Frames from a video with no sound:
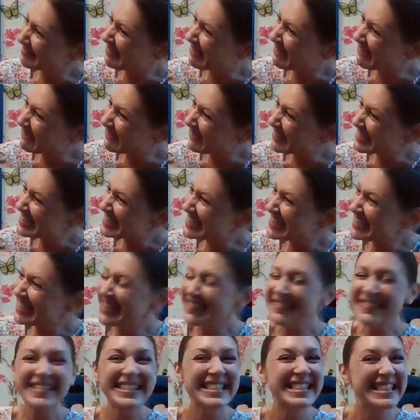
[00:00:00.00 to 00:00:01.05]
Well, what do
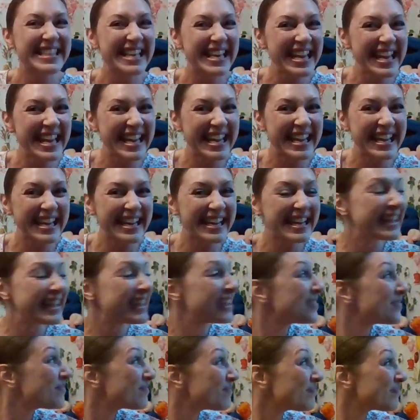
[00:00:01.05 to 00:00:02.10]
you think?
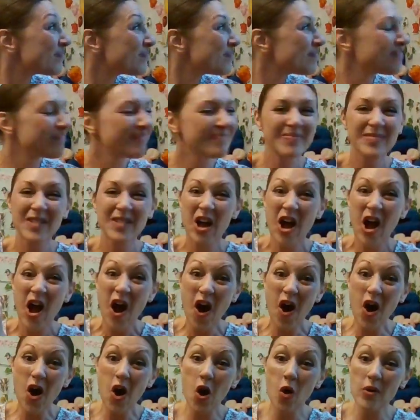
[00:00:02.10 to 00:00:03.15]

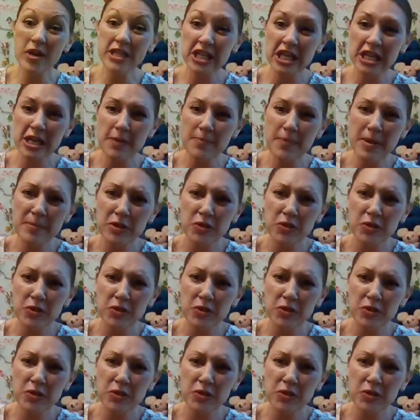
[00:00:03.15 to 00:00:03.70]
Oh, it's going to be